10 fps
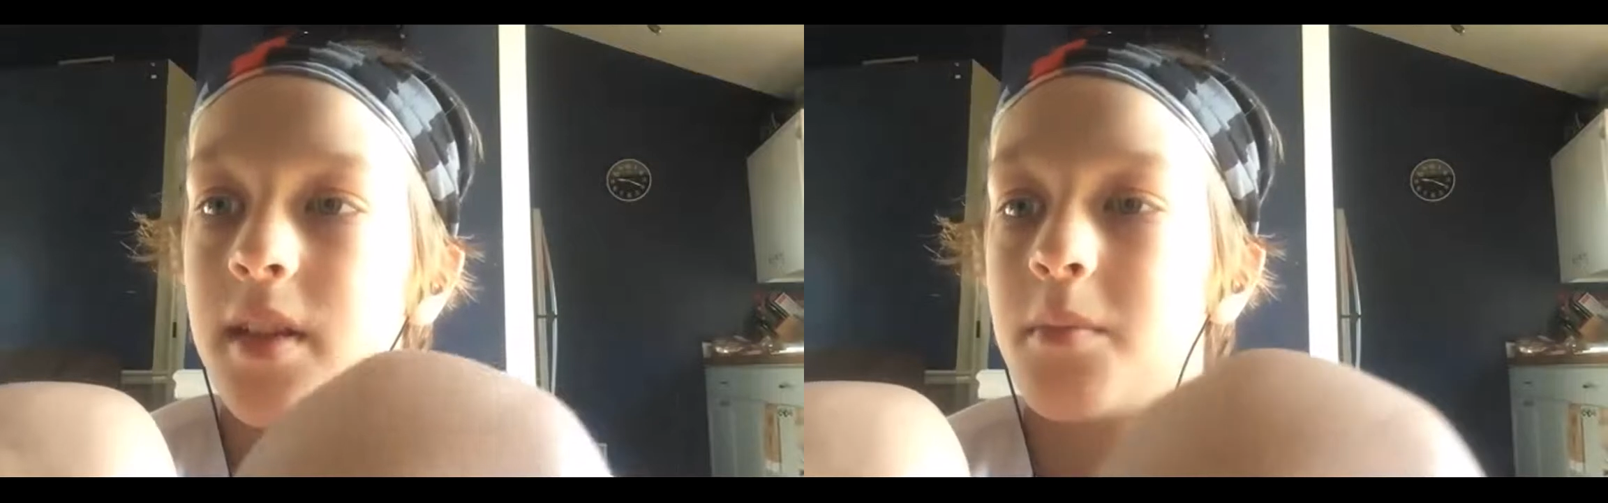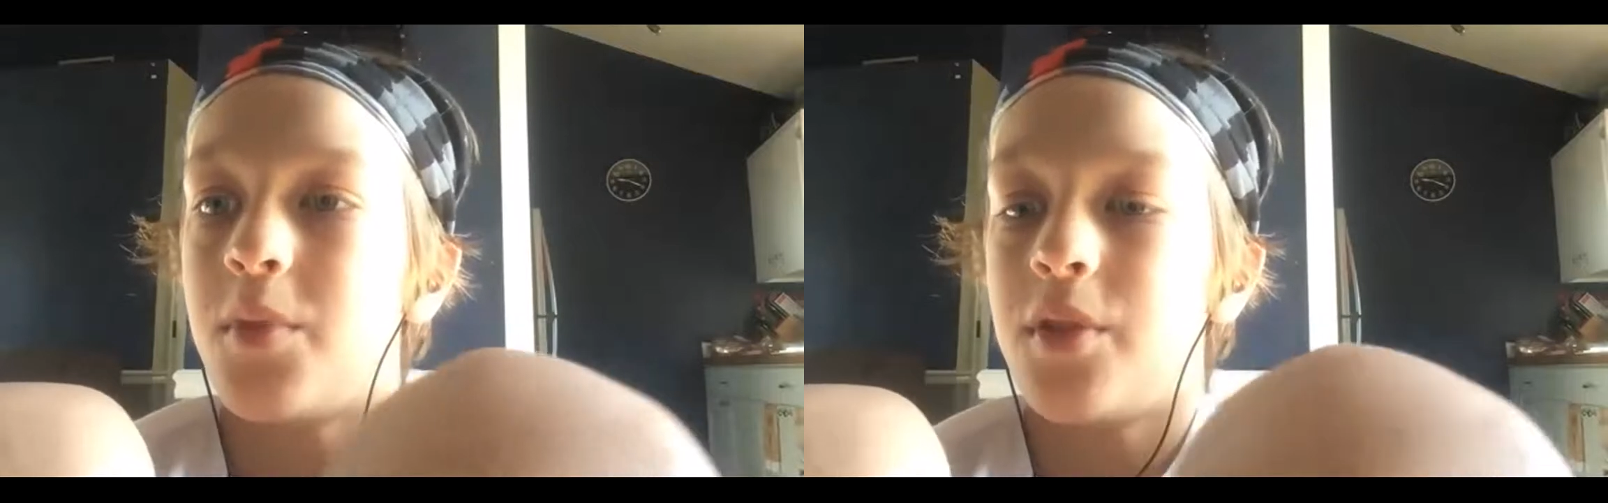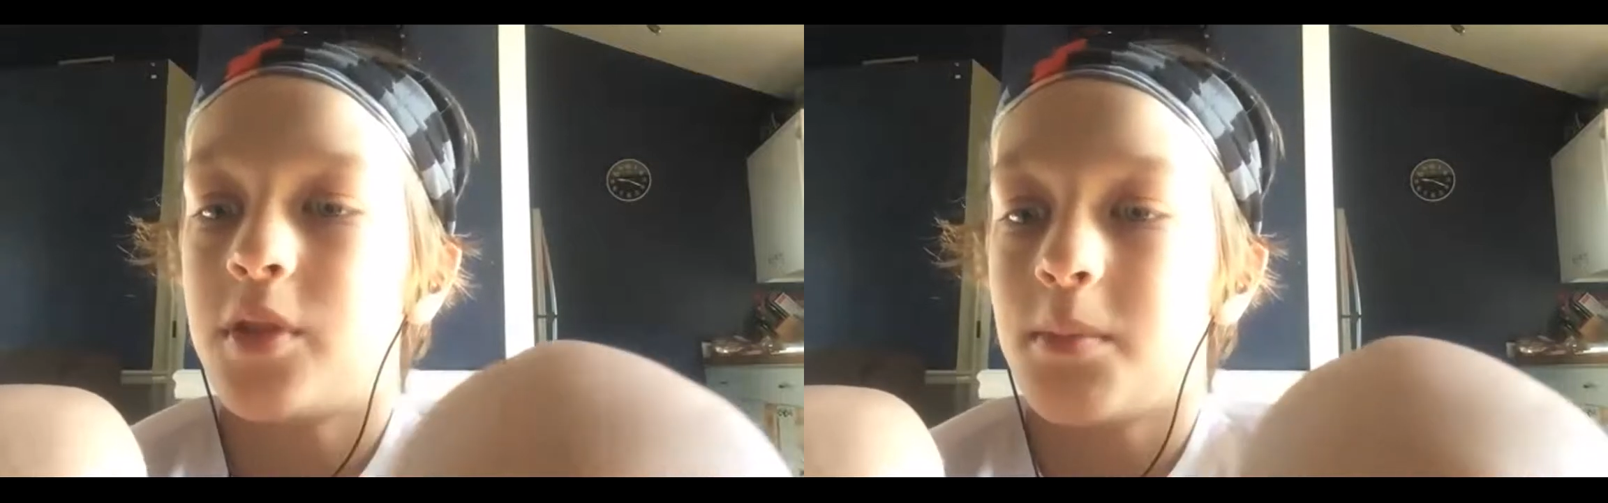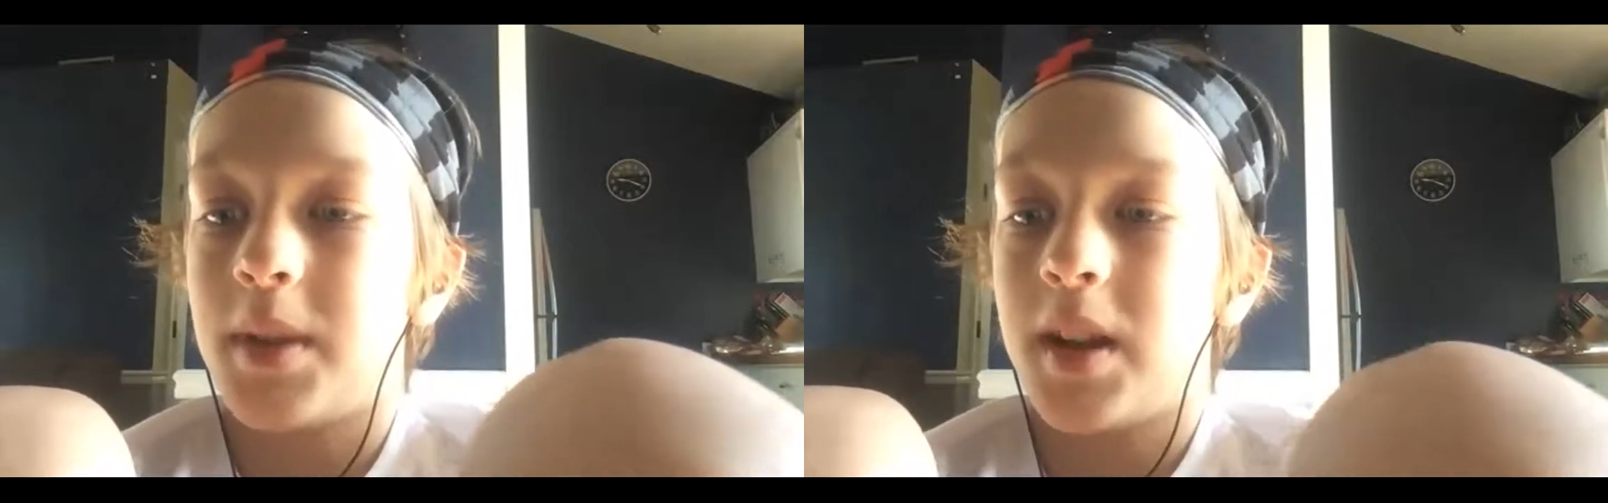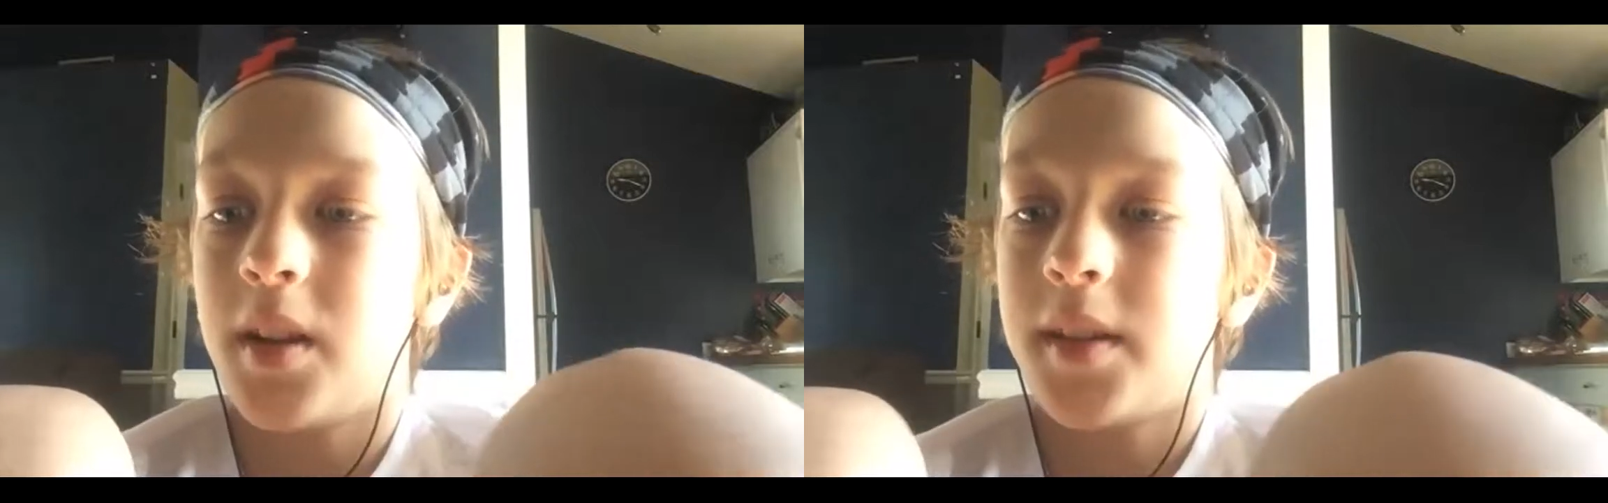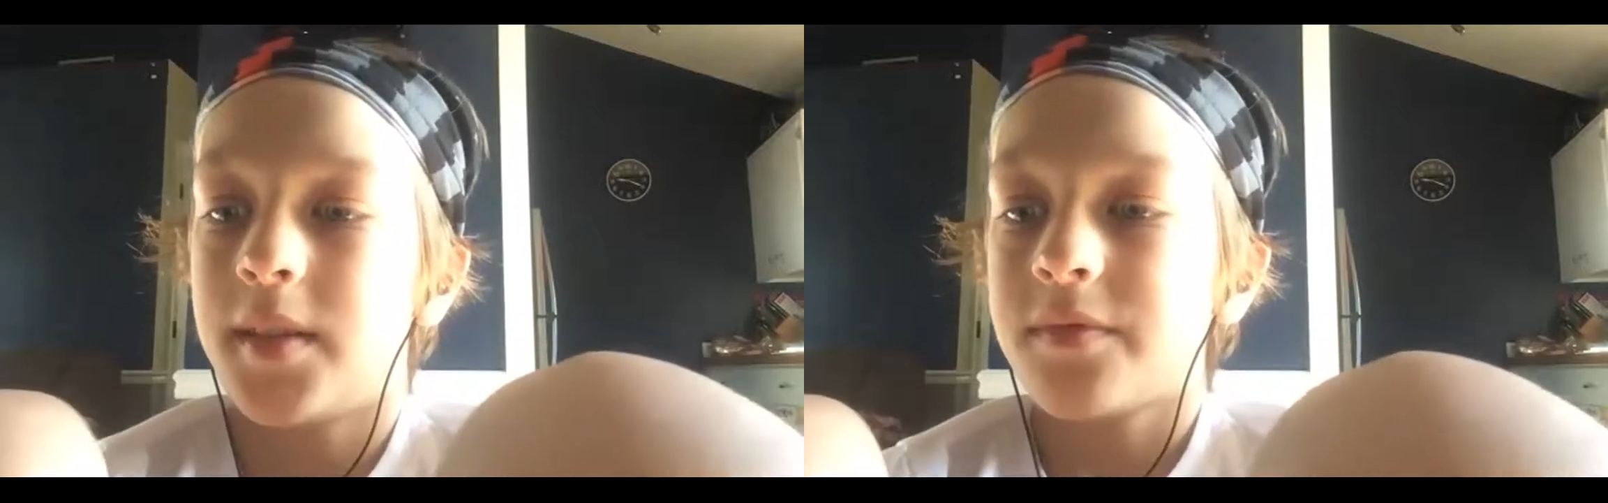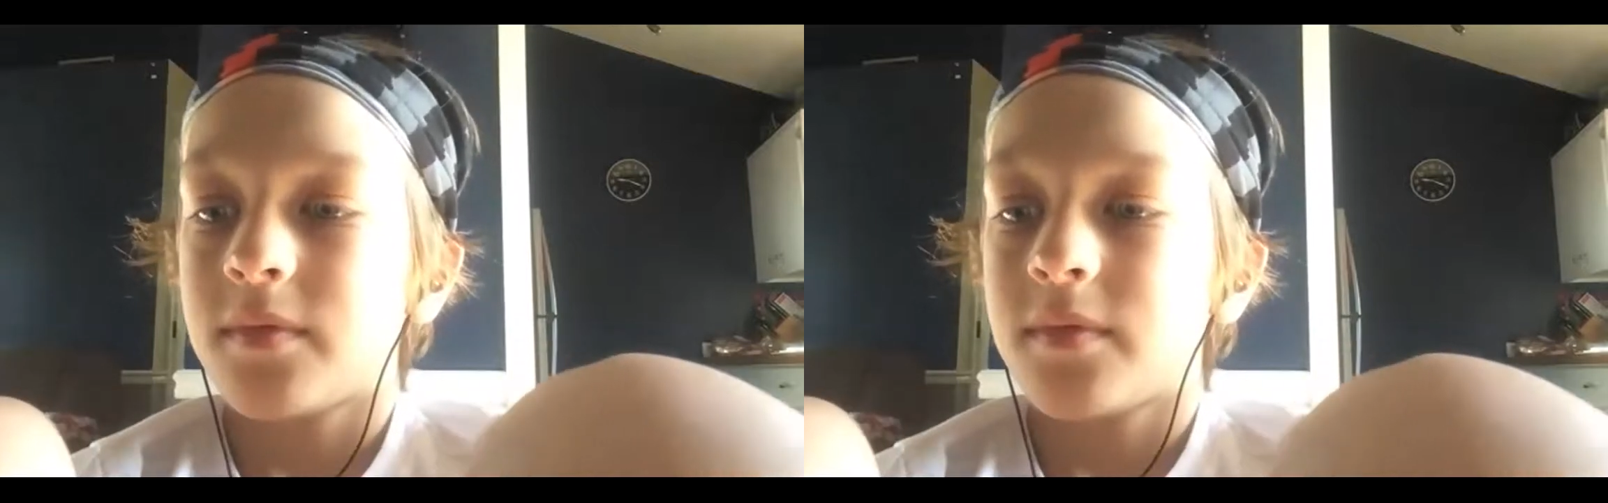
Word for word: and polar bears